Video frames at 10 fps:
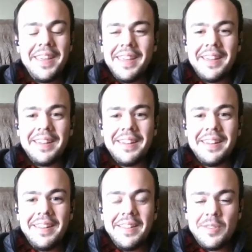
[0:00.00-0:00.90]
and
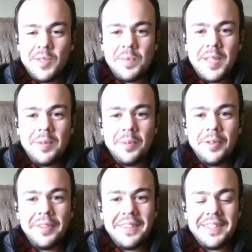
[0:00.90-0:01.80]
there's
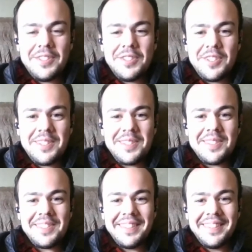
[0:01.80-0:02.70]
people that
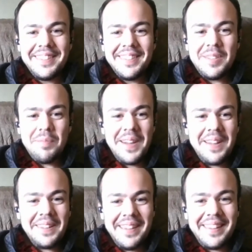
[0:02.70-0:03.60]
just may
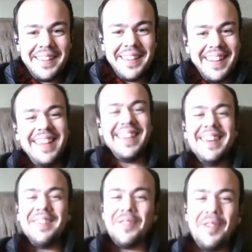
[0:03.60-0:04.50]
not like
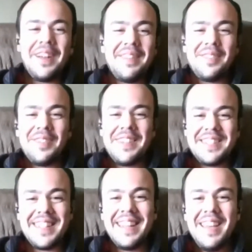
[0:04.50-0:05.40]
that for whatever
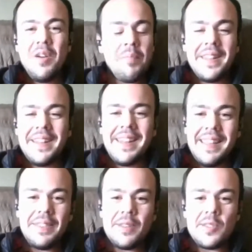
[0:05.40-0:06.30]
reason, but
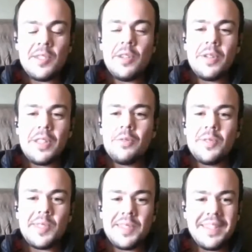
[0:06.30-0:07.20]
there's no
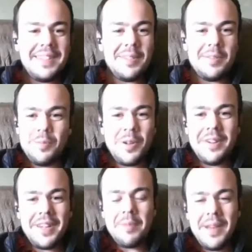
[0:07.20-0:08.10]
use in
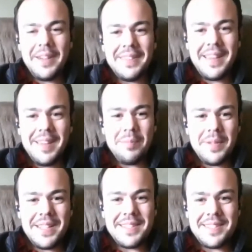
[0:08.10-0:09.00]
worrying about that,
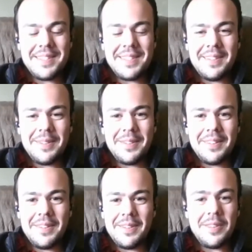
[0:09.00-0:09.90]
because
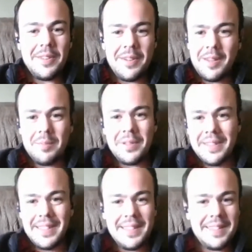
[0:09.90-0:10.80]
they're not
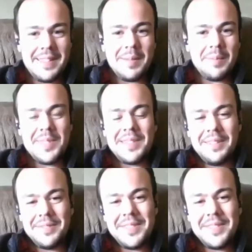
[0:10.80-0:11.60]
building anything themselves.